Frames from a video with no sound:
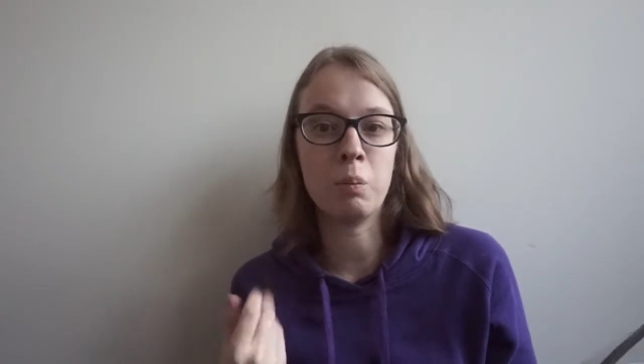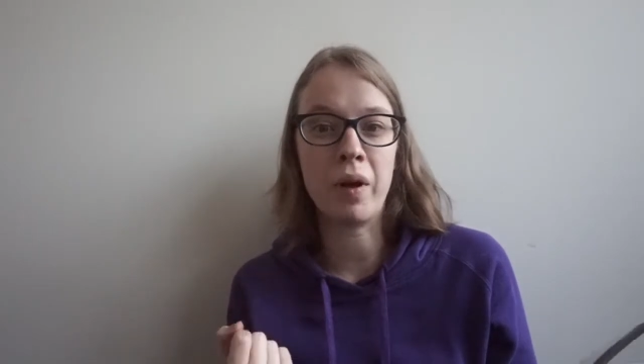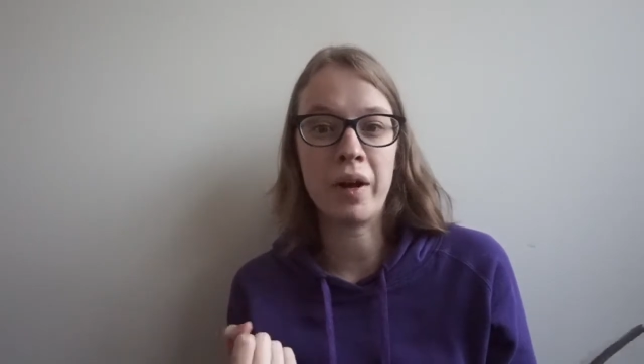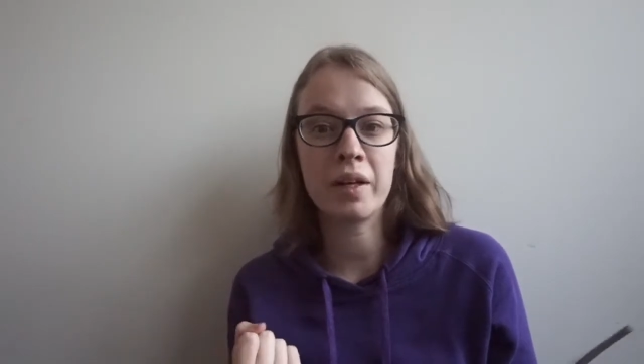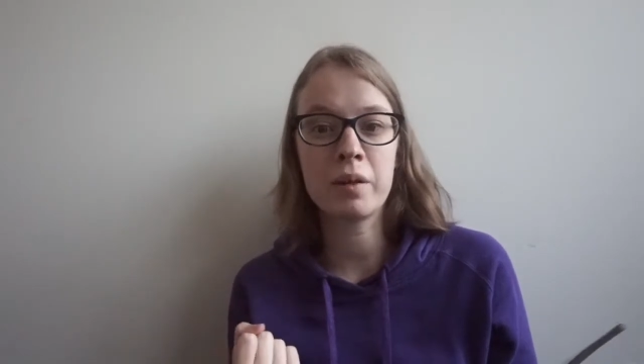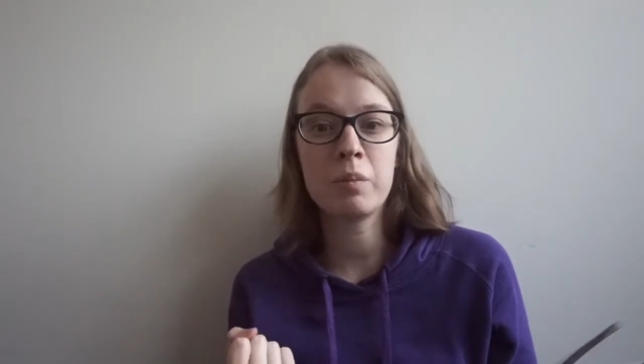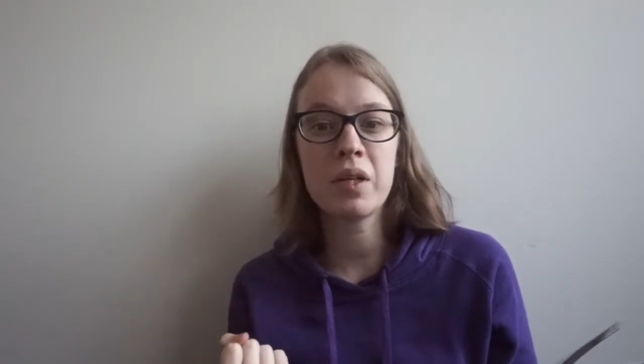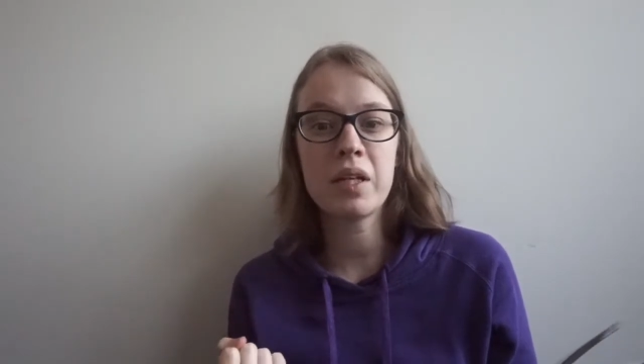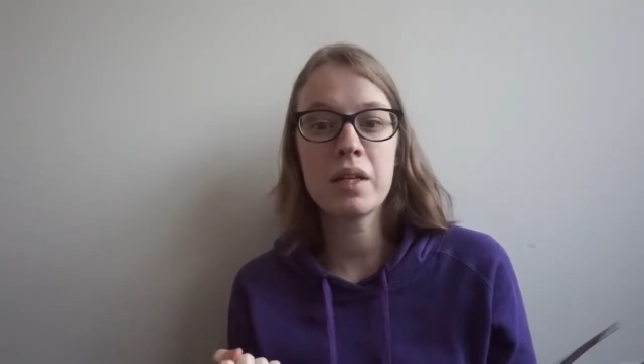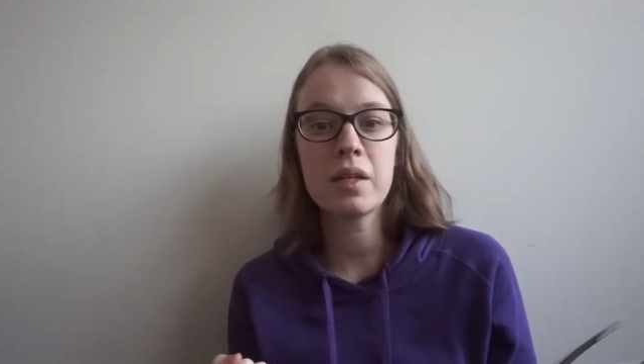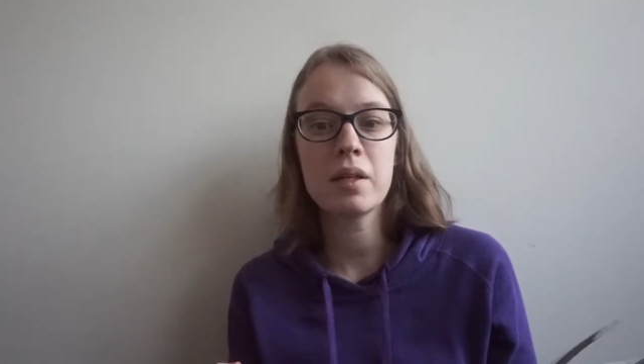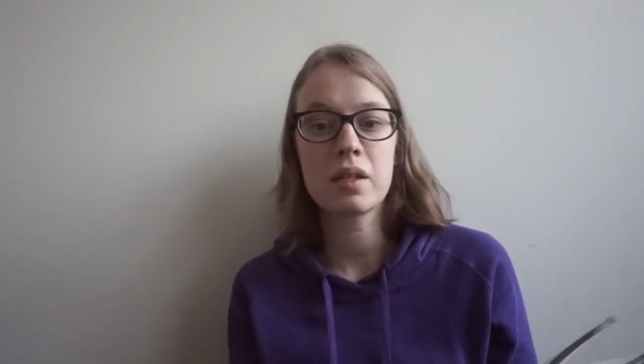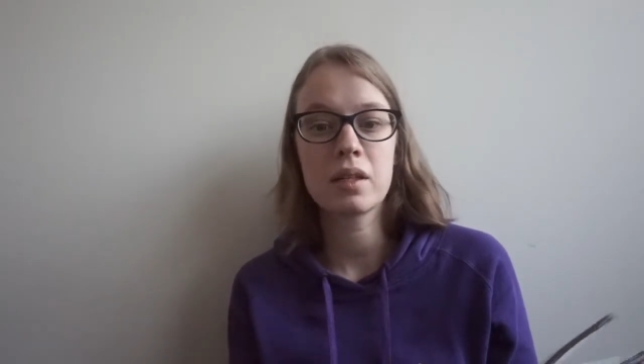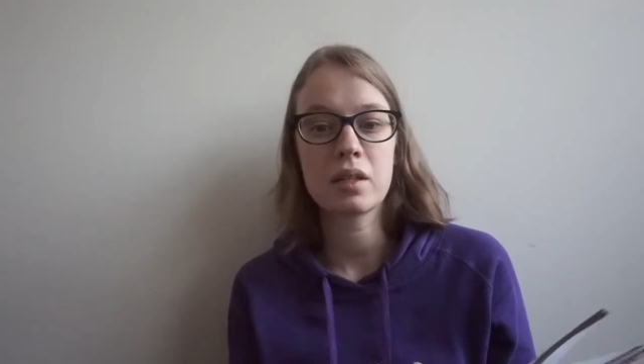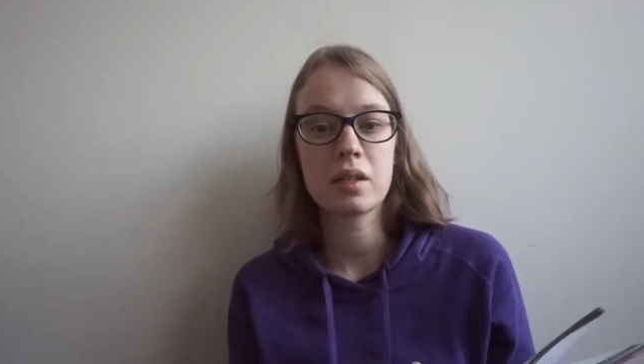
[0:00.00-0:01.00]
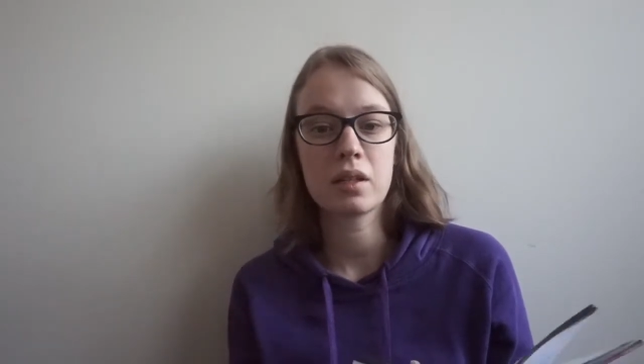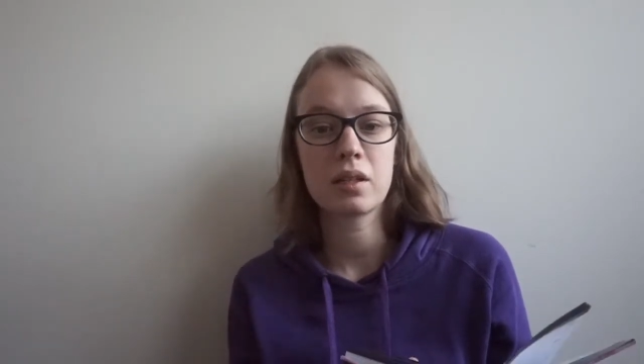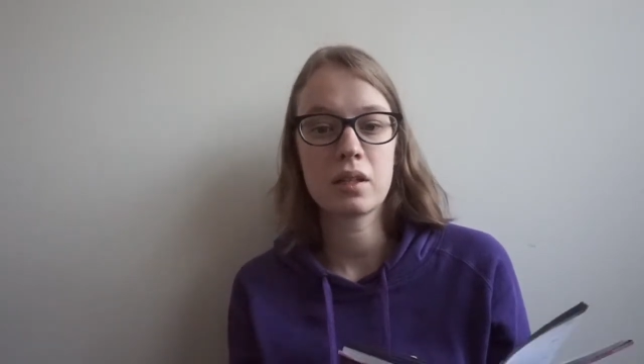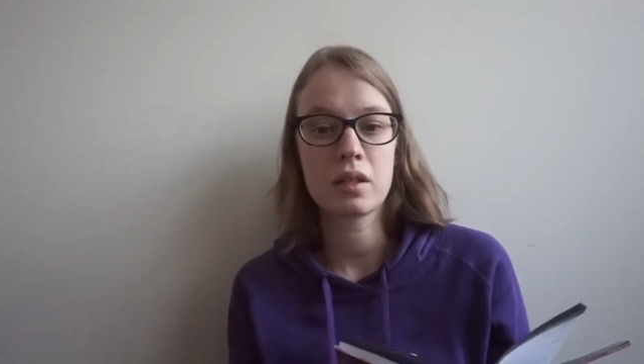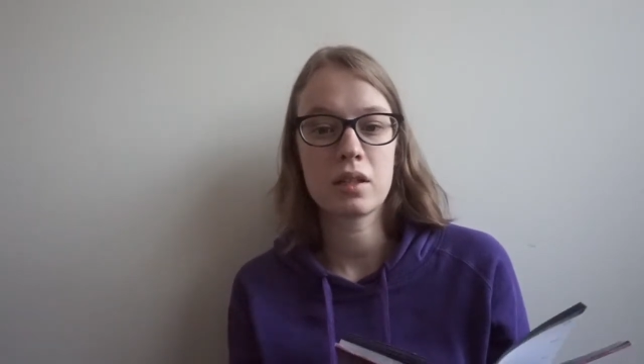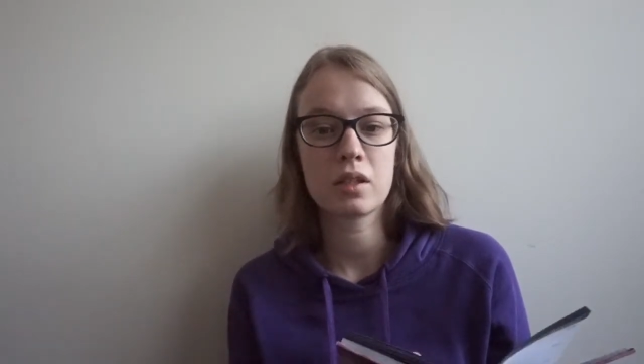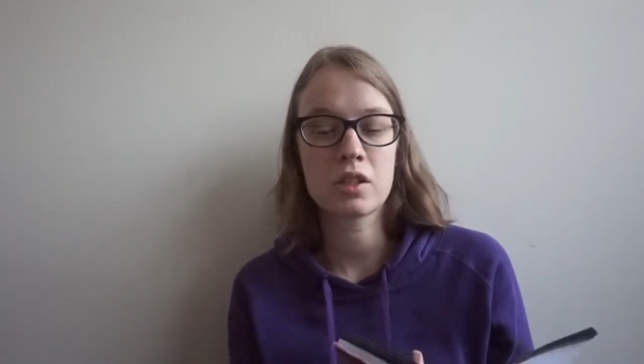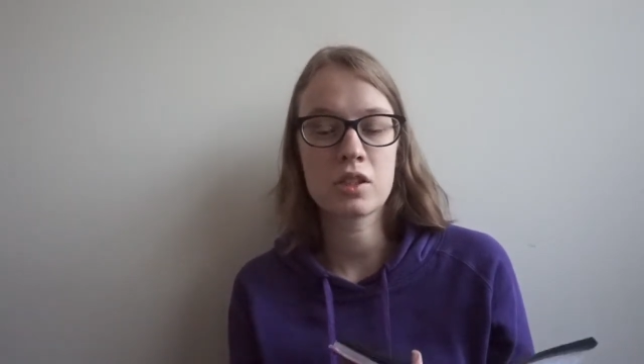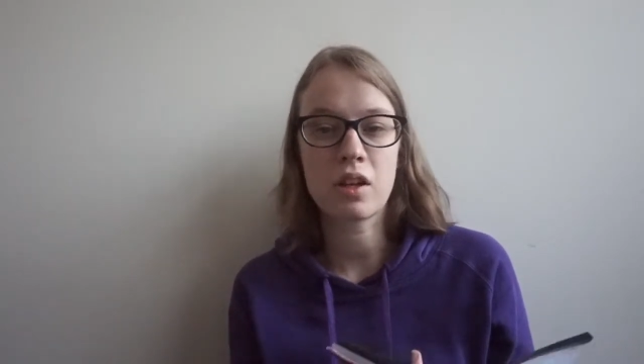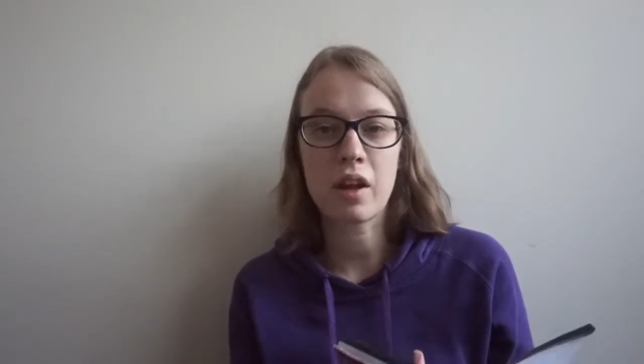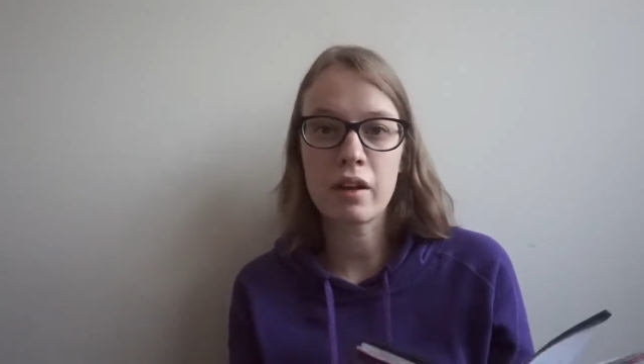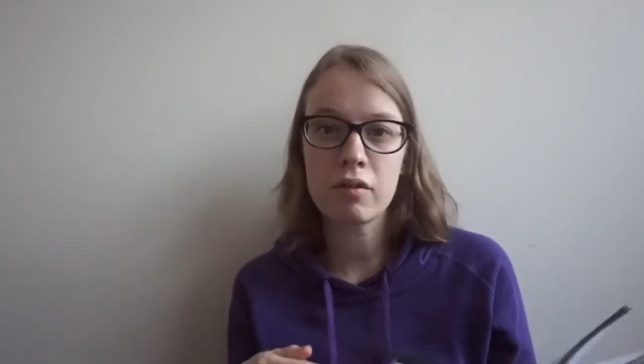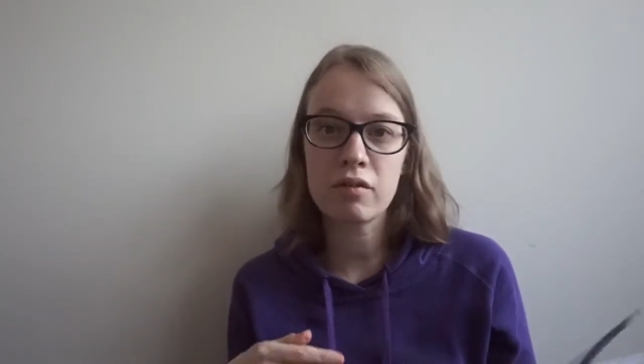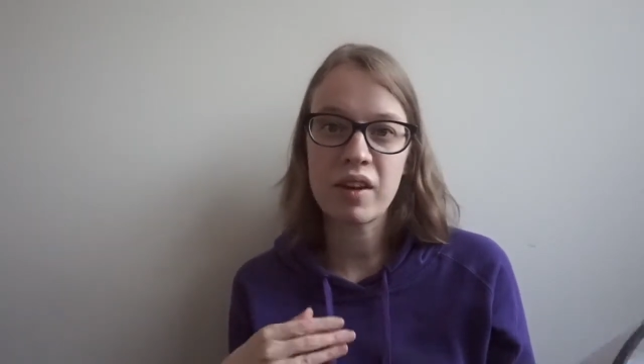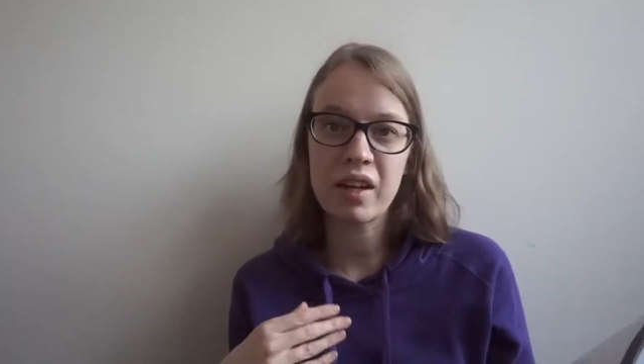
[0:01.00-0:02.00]
might be a
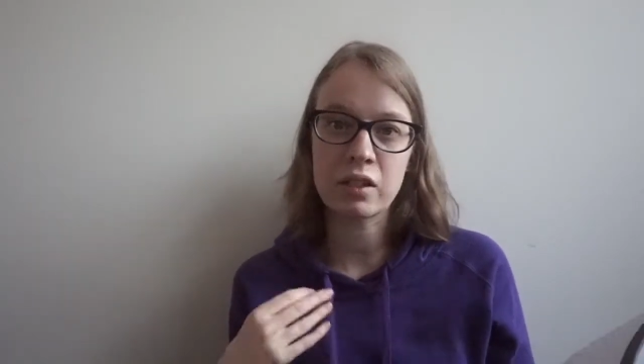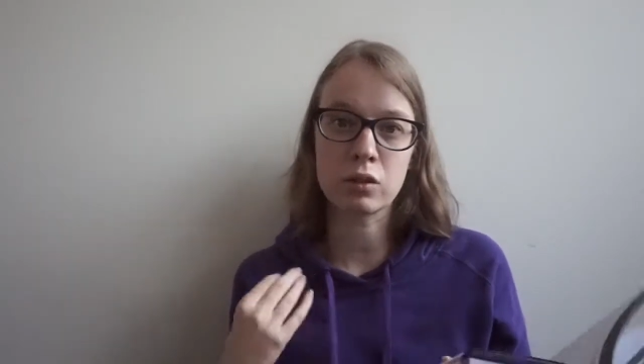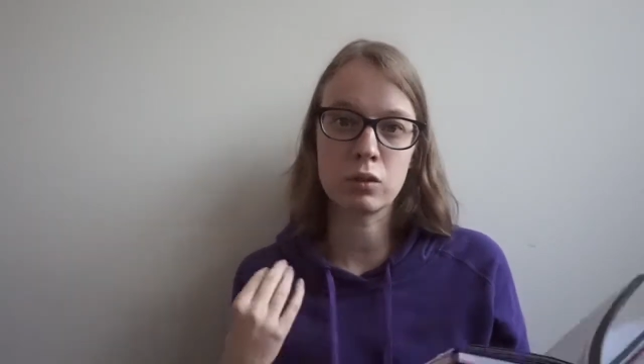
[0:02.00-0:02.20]
side effect,